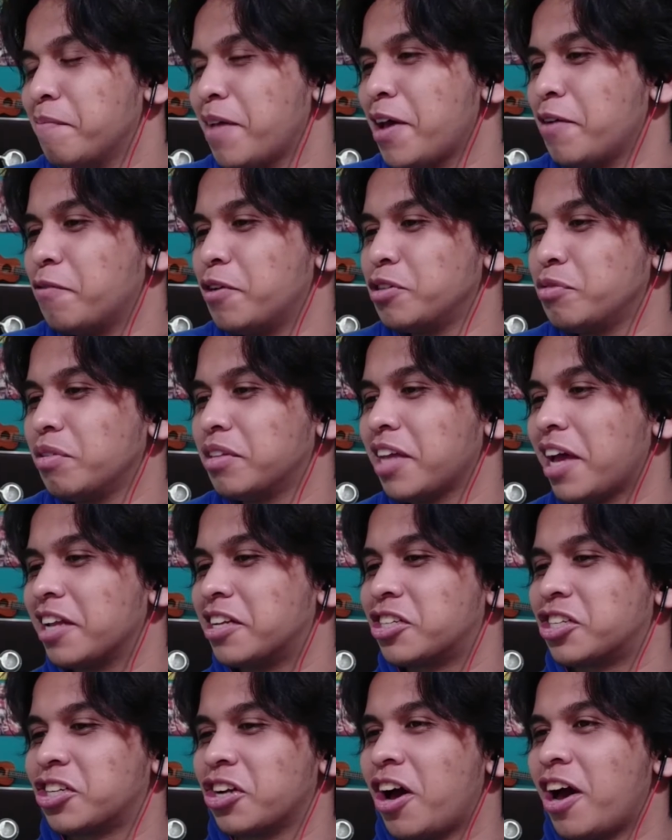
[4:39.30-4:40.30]
Man, what's with
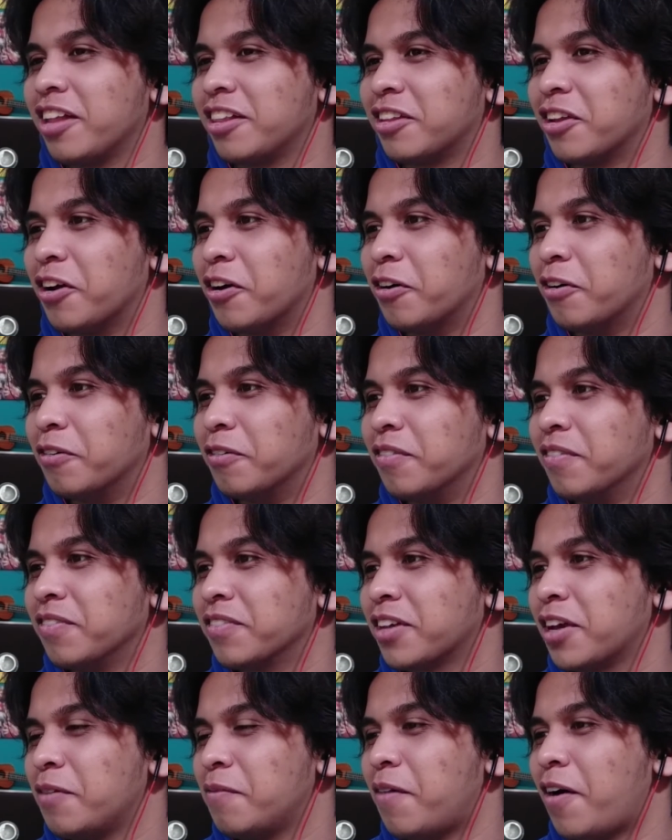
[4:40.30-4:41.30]
that shot though?
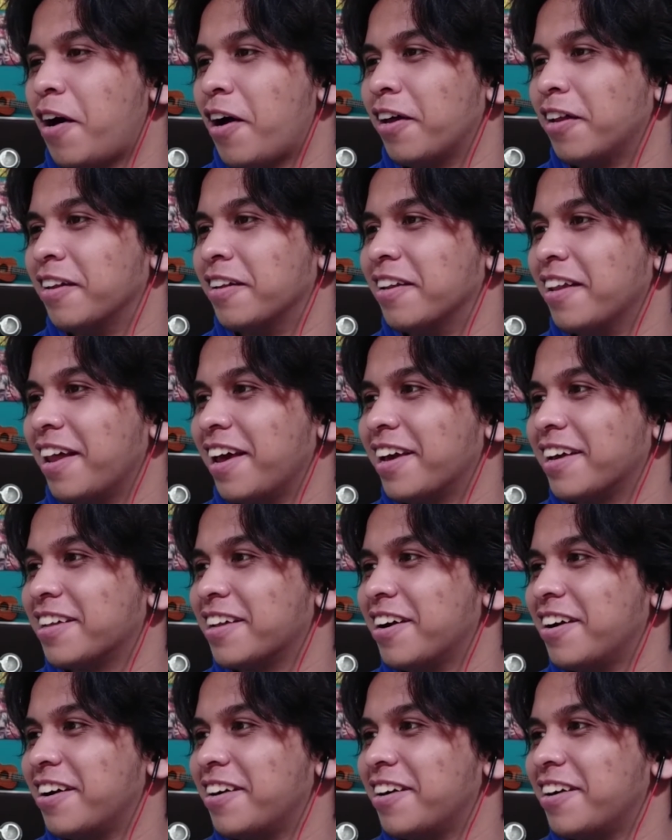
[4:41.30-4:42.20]
Come on, like, they're